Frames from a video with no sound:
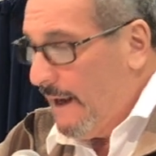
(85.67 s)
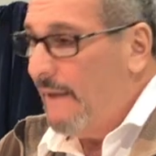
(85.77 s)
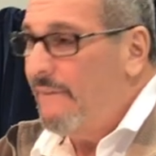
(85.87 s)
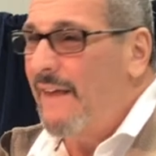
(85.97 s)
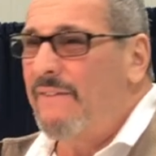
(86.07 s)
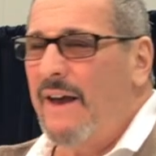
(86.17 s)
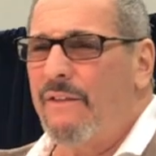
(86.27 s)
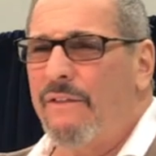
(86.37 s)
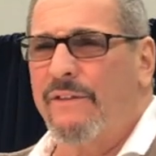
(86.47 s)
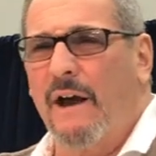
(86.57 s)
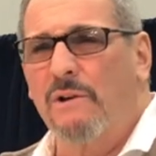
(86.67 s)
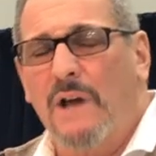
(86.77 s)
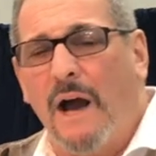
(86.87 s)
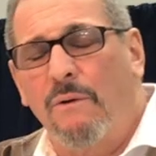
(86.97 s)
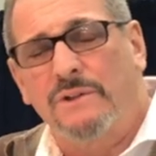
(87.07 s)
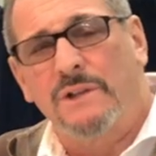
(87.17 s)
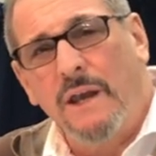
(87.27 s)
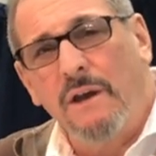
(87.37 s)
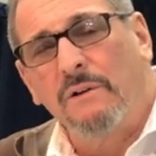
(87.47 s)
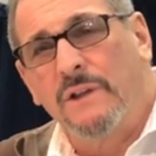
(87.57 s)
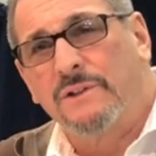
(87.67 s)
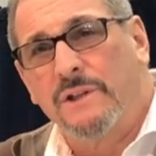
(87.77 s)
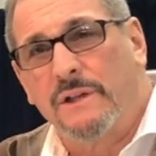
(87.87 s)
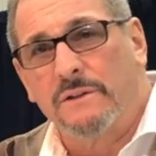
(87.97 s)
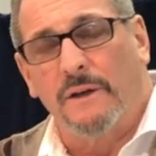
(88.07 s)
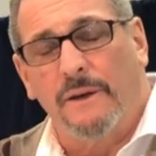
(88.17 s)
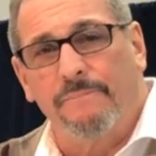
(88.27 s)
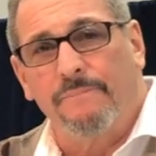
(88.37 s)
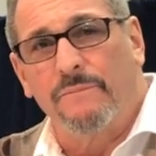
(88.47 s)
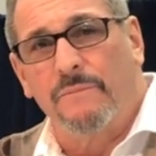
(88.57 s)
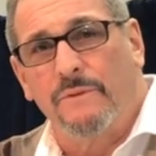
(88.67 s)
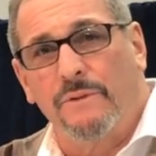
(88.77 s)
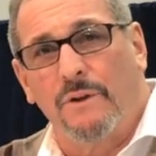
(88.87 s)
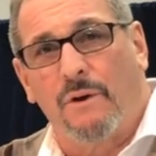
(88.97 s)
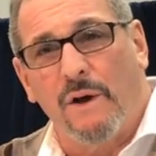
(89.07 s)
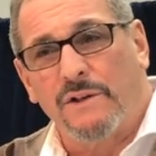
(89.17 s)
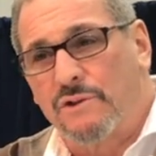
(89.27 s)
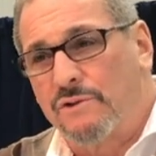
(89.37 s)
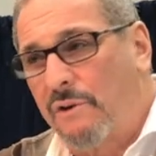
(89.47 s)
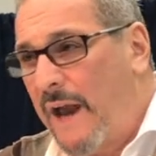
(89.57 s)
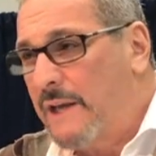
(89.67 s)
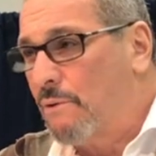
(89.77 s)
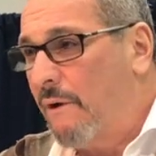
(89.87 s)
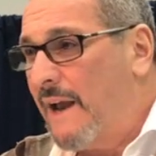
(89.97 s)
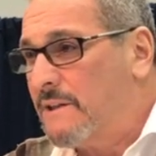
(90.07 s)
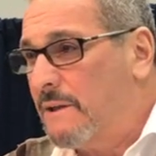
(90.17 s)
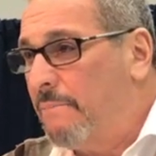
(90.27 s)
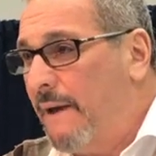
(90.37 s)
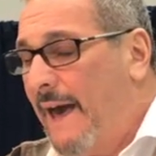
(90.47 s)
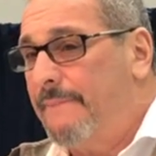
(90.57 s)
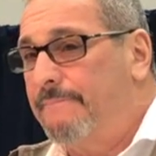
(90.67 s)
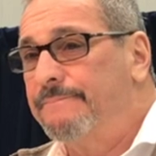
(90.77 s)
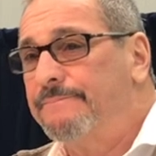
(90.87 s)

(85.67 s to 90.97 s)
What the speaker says: And then the other thing, I was here listening to the questions you guys were asking, Pat.